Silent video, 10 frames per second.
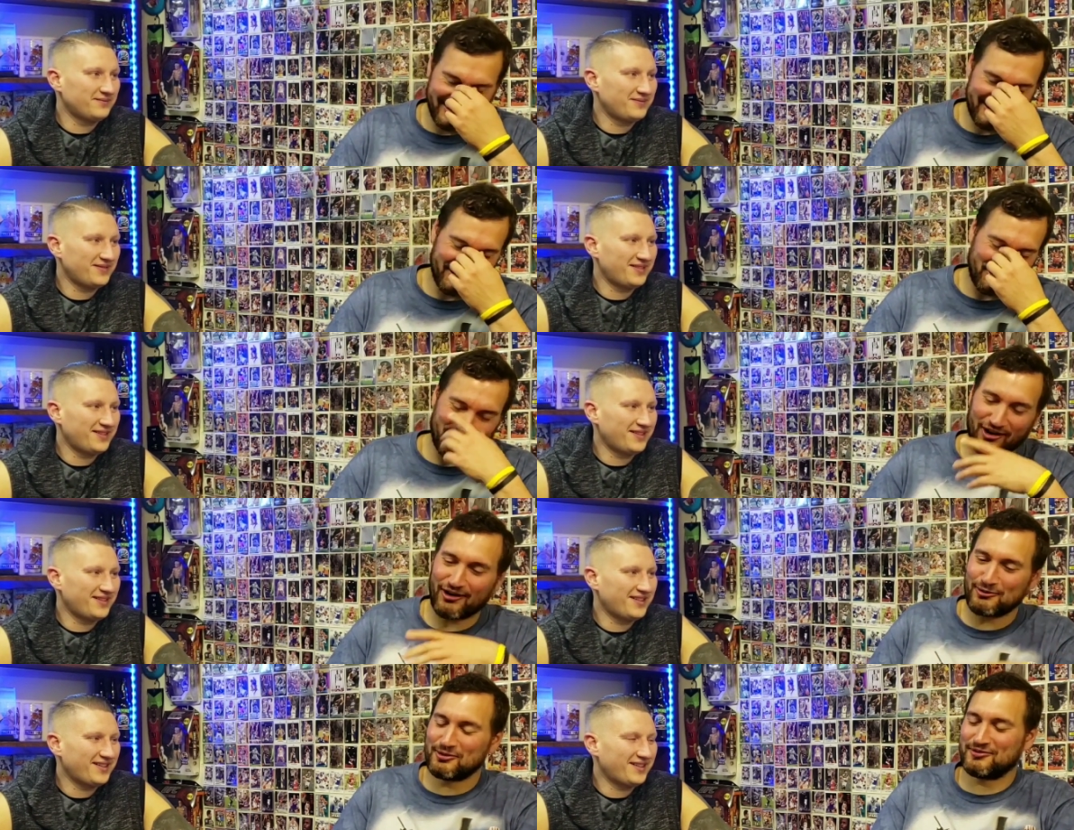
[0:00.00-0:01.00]
Speaker 1: so
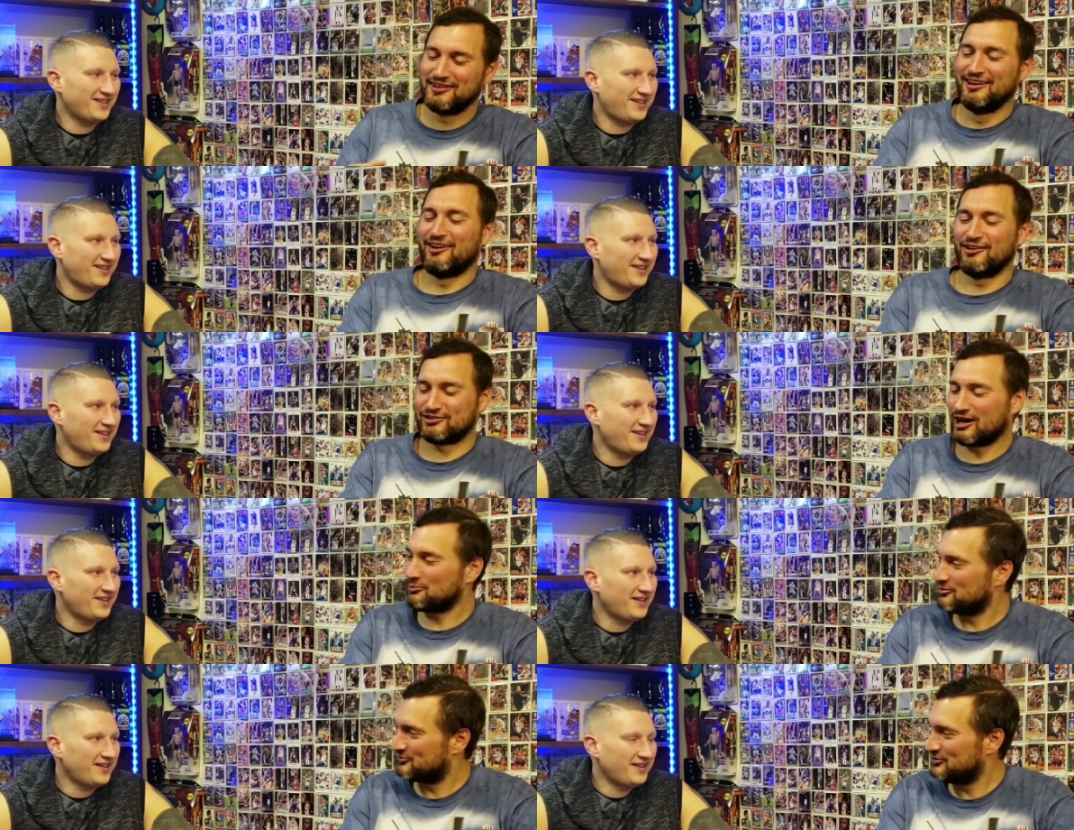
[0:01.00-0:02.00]
our our
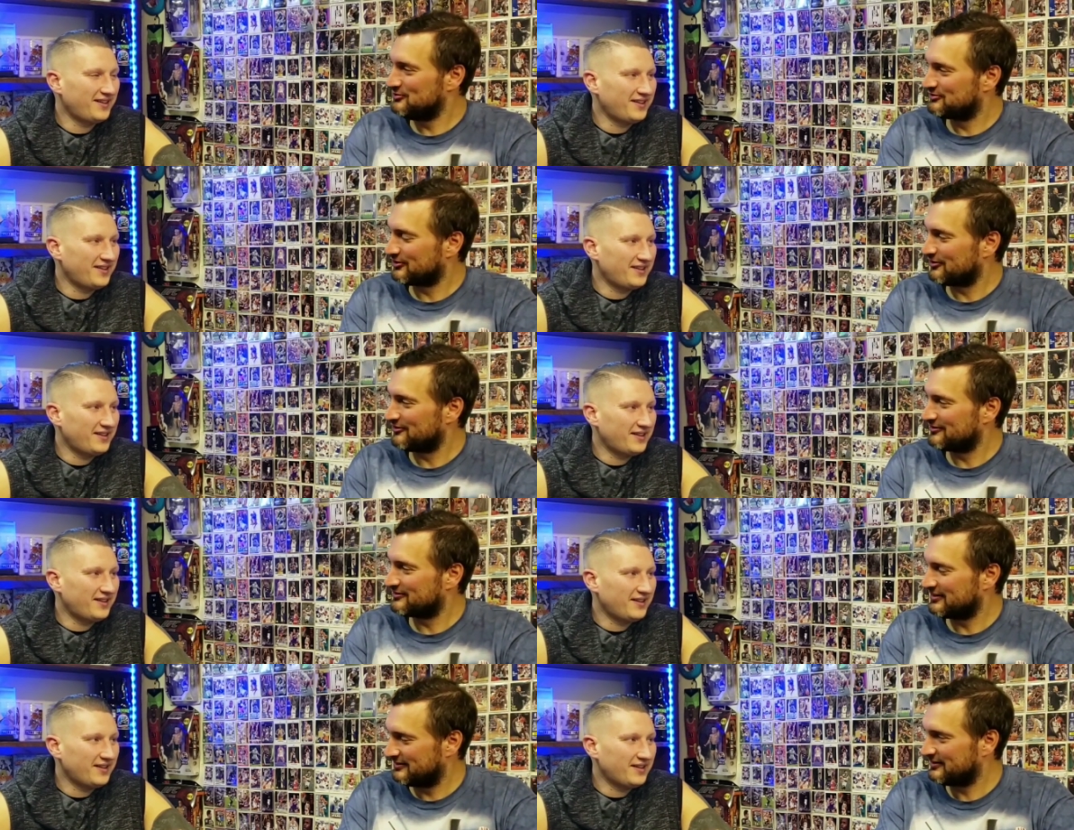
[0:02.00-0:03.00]
top reviews are
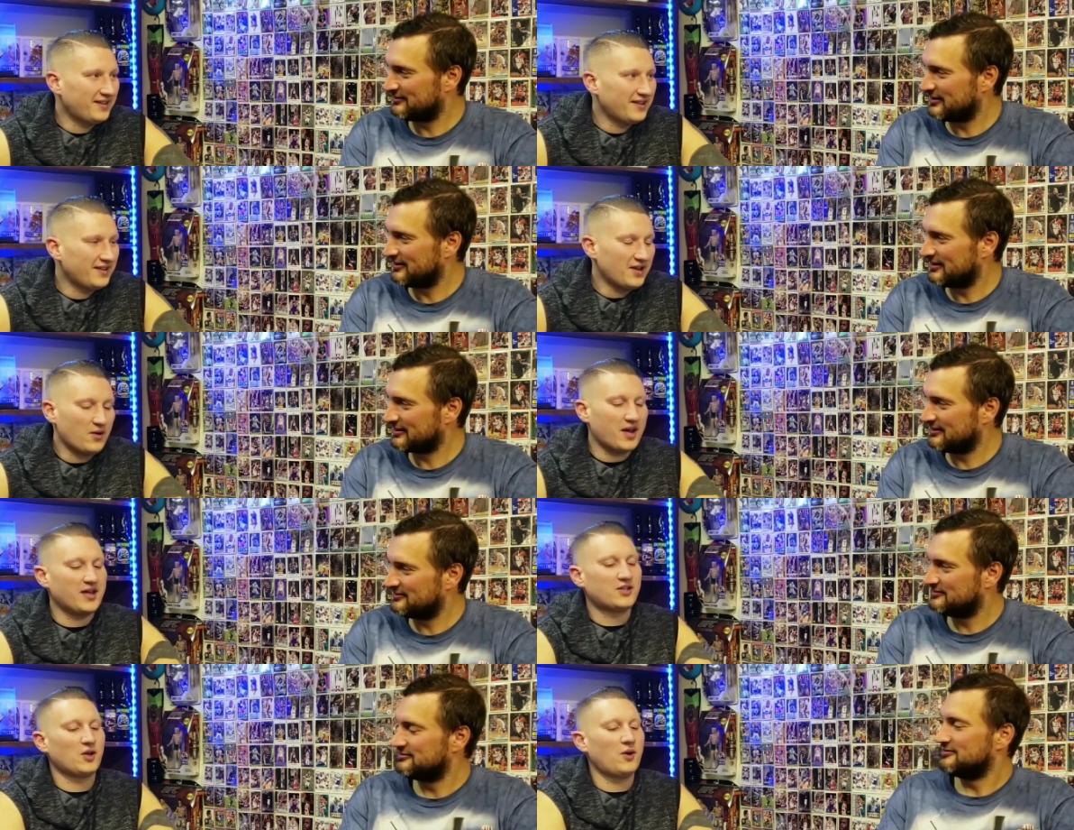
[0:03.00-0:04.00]
say that say that again.
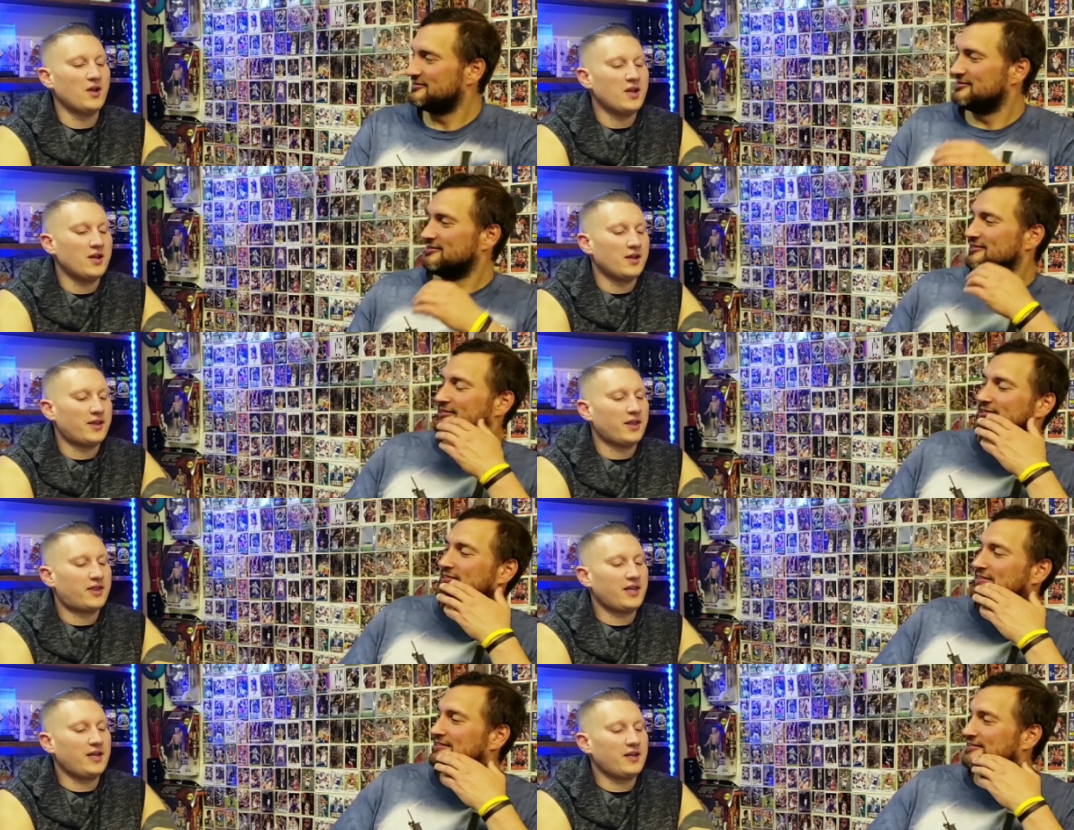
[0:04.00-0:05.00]
Okay, so
Speaker 2: the
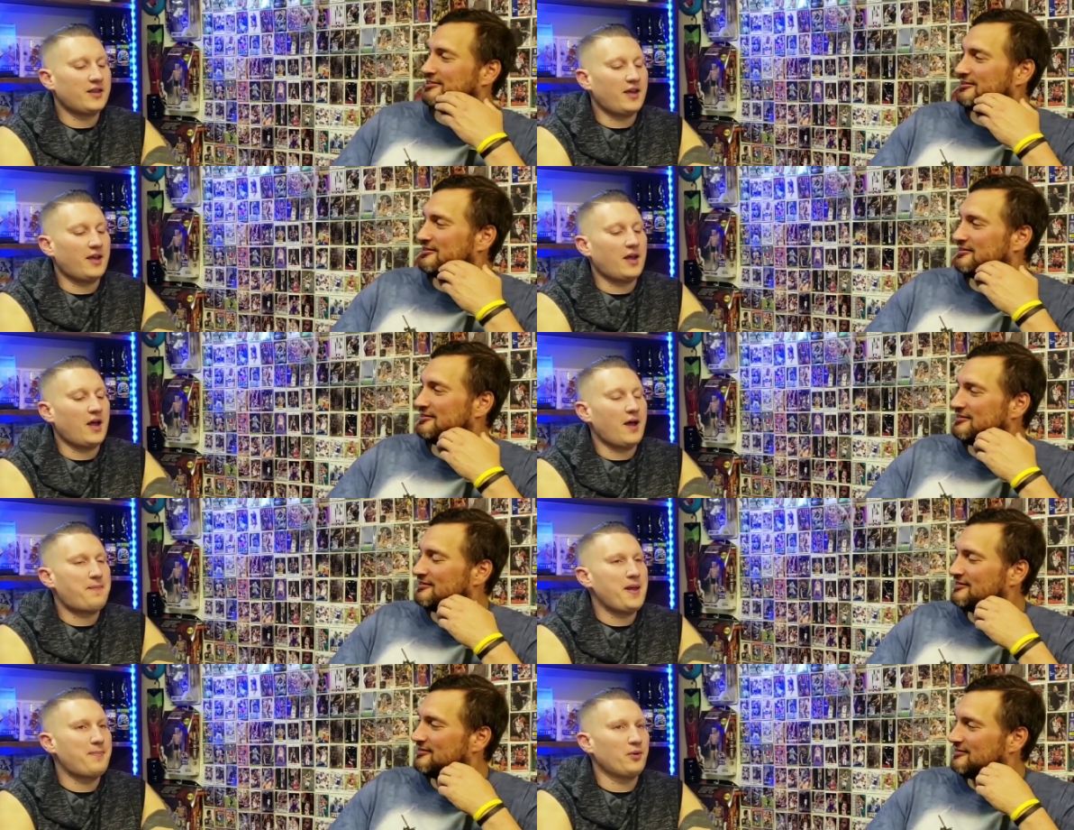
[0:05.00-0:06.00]
thing that uh,
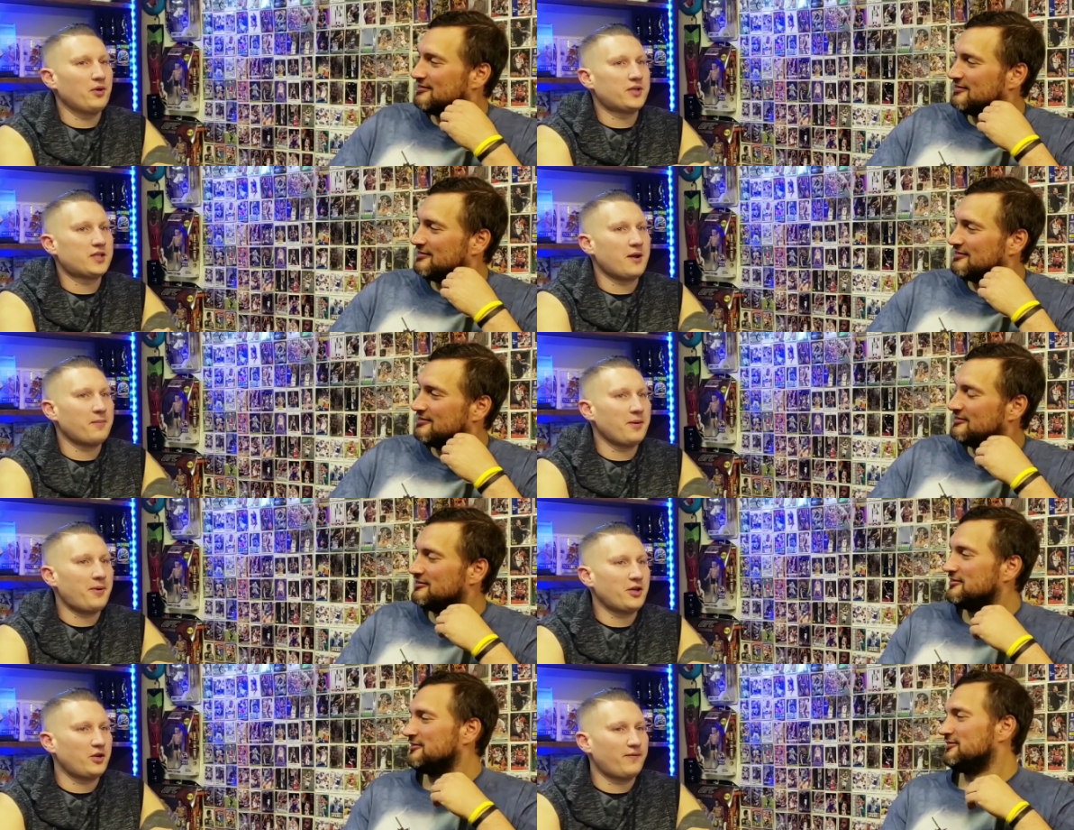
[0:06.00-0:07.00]
people stumble
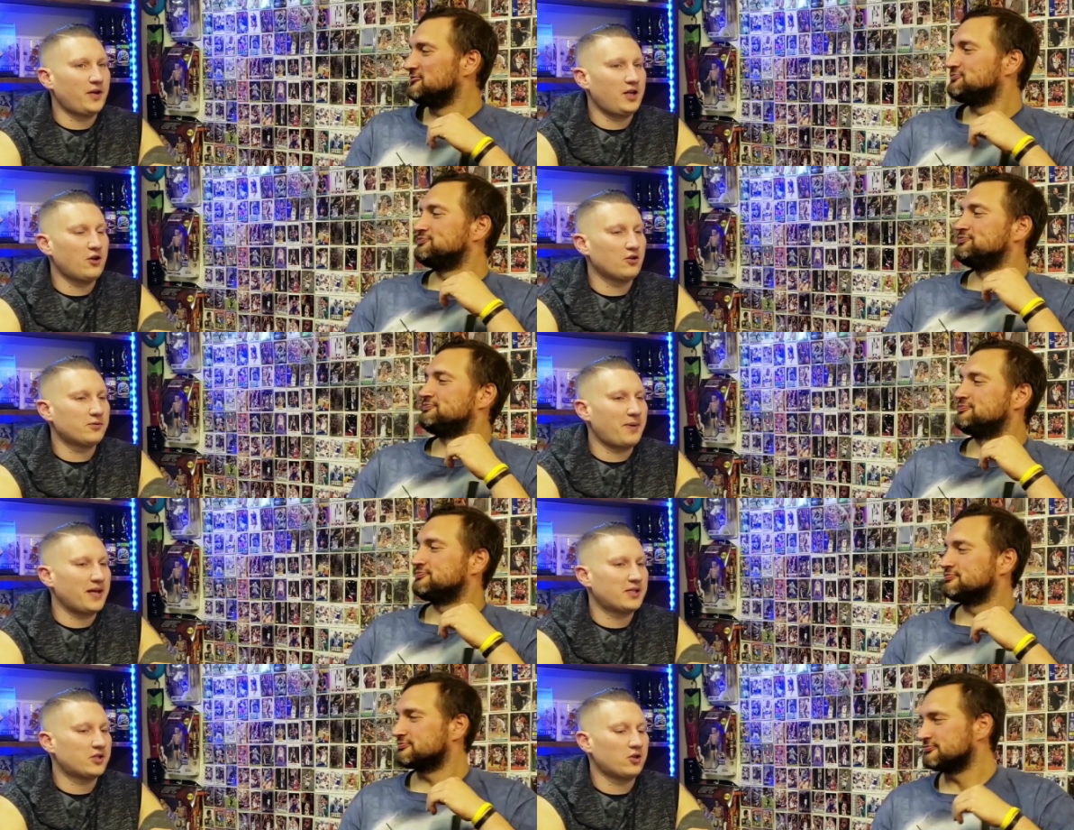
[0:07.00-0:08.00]
upon your videos
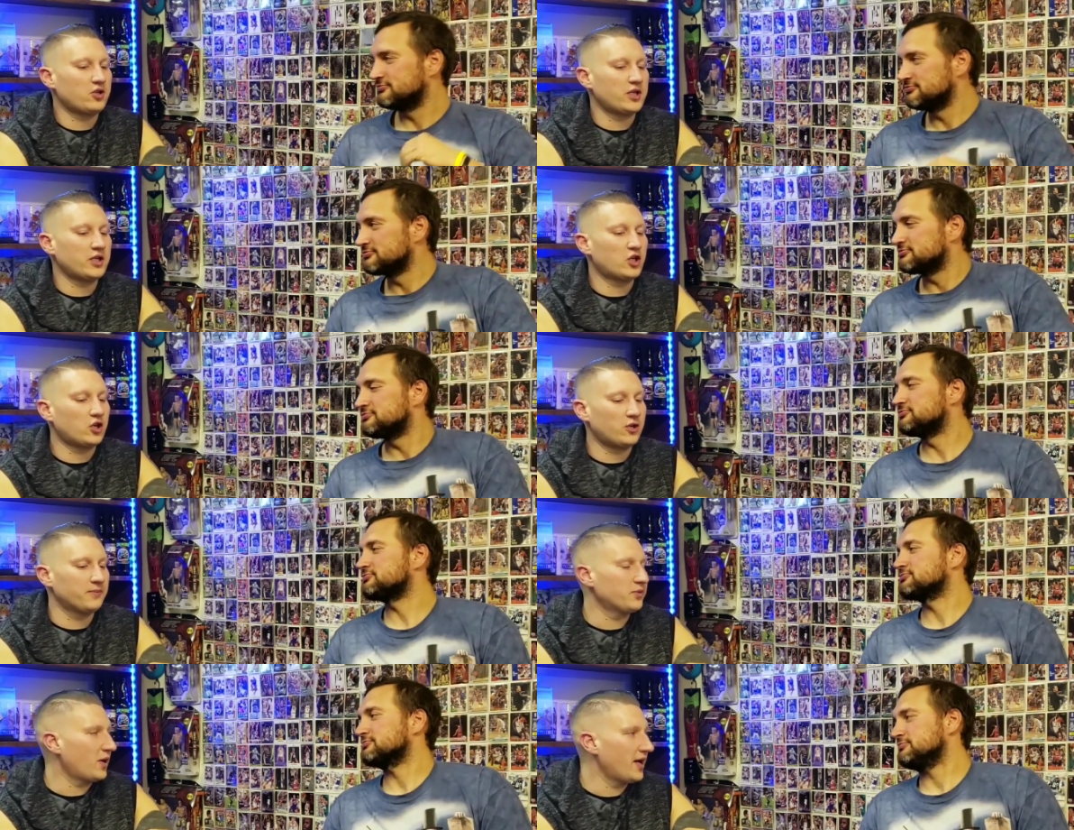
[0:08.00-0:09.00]
by searching
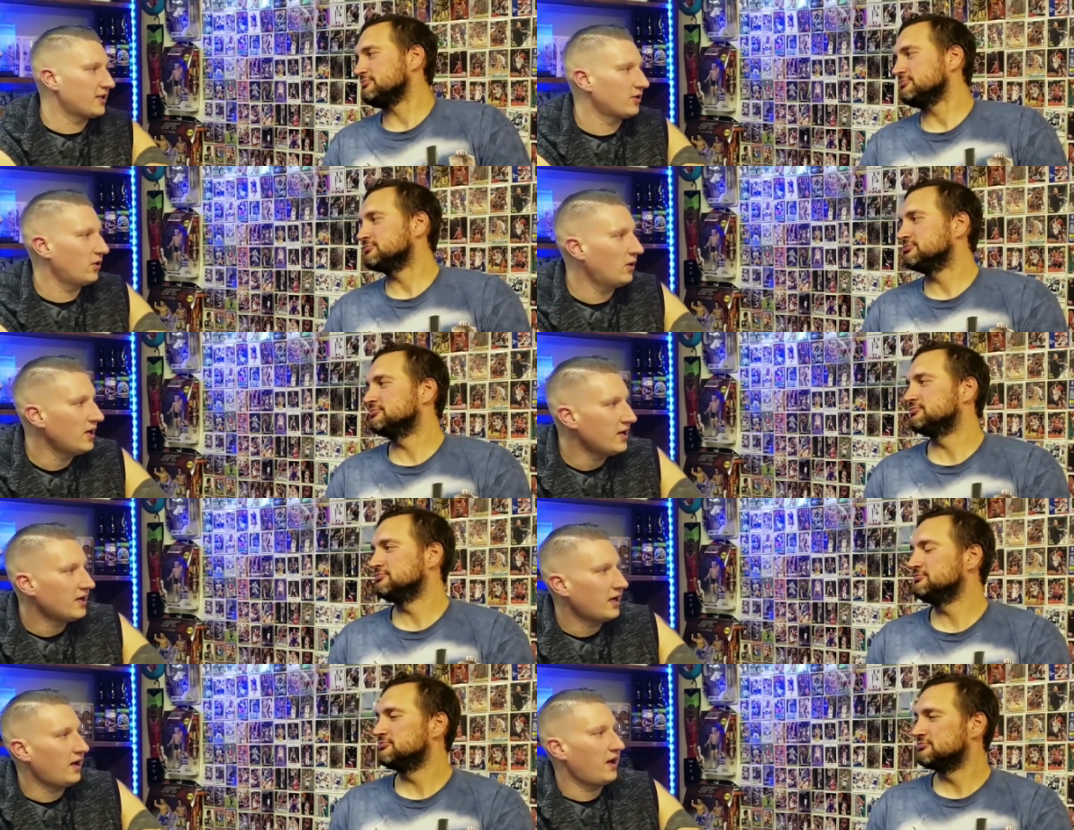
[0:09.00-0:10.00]
terms, right? So,
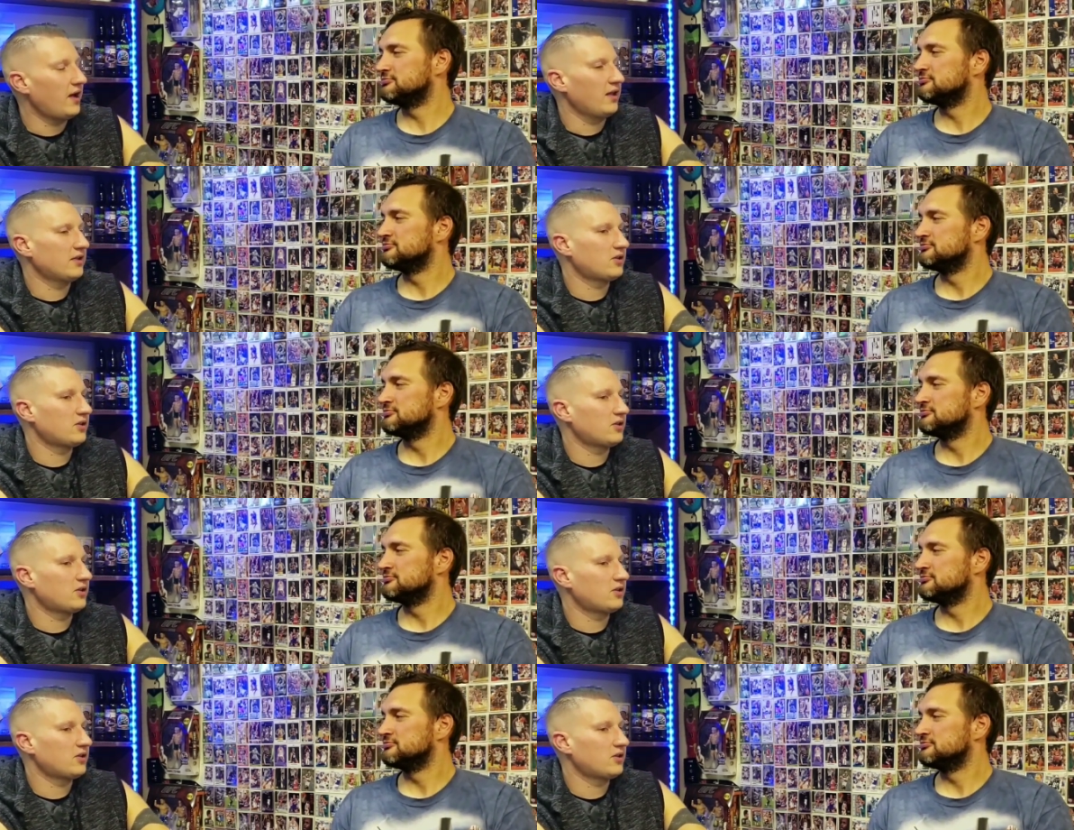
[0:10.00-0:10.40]
mm-hmm. uh,